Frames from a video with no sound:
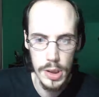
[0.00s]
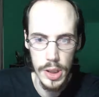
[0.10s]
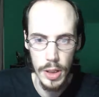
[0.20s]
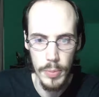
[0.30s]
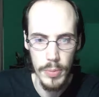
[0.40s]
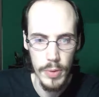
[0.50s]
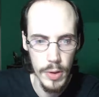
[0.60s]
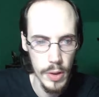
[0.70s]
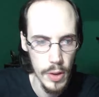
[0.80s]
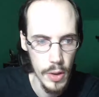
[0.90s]
get them.
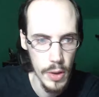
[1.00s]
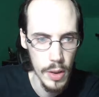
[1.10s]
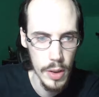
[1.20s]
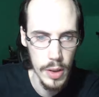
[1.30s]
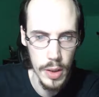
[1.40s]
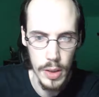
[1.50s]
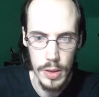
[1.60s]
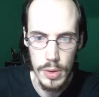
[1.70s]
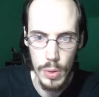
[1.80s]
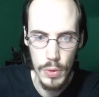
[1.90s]
And the
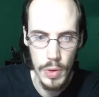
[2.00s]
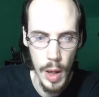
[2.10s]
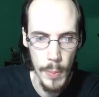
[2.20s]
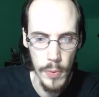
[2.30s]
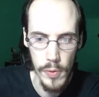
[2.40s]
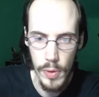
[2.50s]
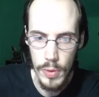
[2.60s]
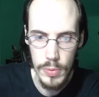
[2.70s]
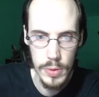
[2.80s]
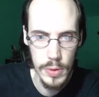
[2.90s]
trolls hop over
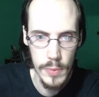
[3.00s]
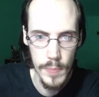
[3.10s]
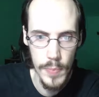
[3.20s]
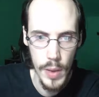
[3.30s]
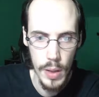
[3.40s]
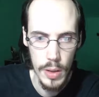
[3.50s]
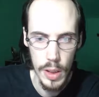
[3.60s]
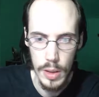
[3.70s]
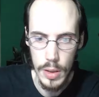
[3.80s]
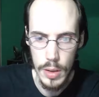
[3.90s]
those.
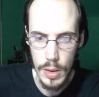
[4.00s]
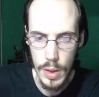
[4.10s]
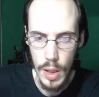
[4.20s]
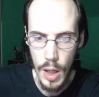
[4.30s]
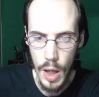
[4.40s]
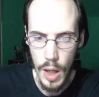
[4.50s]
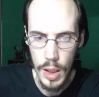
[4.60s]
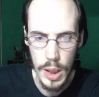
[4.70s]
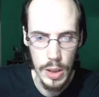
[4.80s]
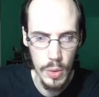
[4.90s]
Cleta. Ah,
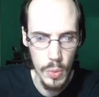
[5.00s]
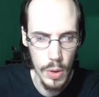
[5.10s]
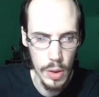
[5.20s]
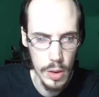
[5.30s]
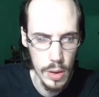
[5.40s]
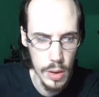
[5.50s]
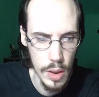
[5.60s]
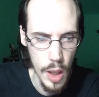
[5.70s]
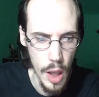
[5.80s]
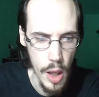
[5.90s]
it didn't work.
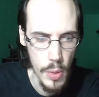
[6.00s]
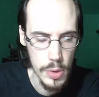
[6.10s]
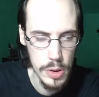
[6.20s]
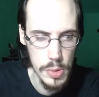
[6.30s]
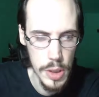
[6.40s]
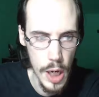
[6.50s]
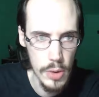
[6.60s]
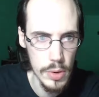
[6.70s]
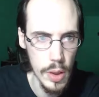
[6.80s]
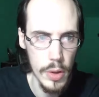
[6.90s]
It was too
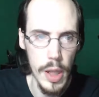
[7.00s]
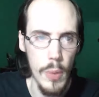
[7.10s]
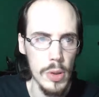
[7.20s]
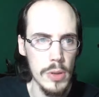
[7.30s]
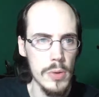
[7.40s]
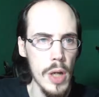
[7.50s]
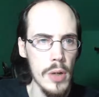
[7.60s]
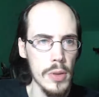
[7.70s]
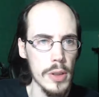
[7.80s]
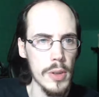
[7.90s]
dangerous. Or that was too
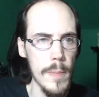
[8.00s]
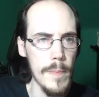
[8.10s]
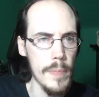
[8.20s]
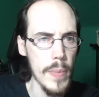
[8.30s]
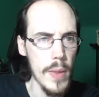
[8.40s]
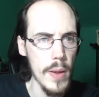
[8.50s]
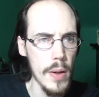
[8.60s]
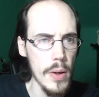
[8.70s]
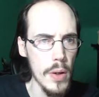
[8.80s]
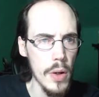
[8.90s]
dangerous.
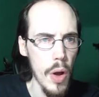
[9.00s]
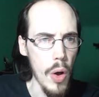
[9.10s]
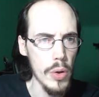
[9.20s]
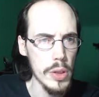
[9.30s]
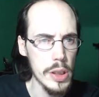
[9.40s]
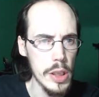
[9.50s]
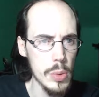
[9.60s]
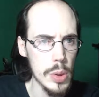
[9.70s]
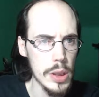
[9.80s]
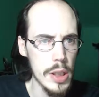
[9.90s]
All it did
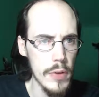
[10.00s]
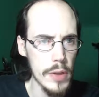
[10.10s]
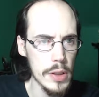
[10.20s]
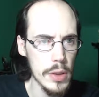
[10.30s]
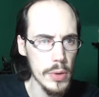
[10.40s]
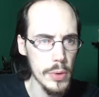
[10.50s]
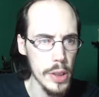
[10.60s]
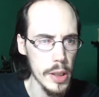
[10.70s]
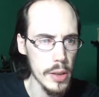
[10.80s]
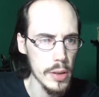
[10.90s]
was give us a little
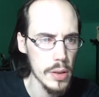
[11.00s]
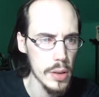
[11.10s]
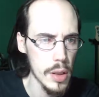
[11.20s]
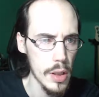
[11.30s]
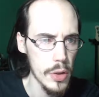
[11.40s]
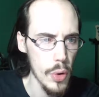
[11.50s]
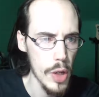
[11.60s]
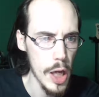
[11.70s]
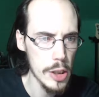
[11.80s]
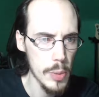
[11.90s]
lead. They'll
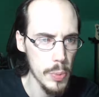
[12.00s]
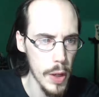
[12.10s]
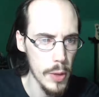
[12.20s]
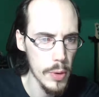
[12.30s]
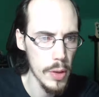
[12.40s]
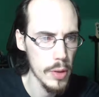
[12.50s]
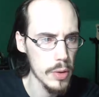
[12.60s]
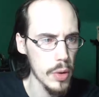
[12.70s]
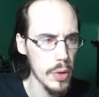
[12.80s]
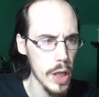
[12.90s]
catch up right.
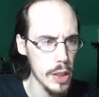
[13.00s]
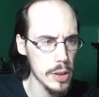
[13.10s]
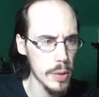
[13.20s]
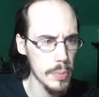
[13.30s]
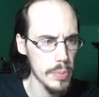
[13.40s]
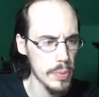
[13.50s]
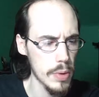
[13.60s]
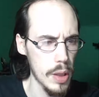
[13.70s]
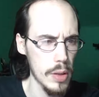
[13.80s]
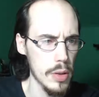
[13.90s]
They'll
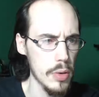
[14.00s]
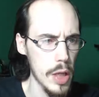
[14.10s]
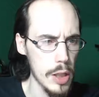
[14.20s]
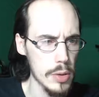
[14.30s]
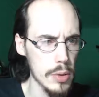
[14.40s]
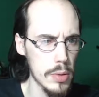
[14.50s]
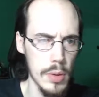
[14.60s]
catch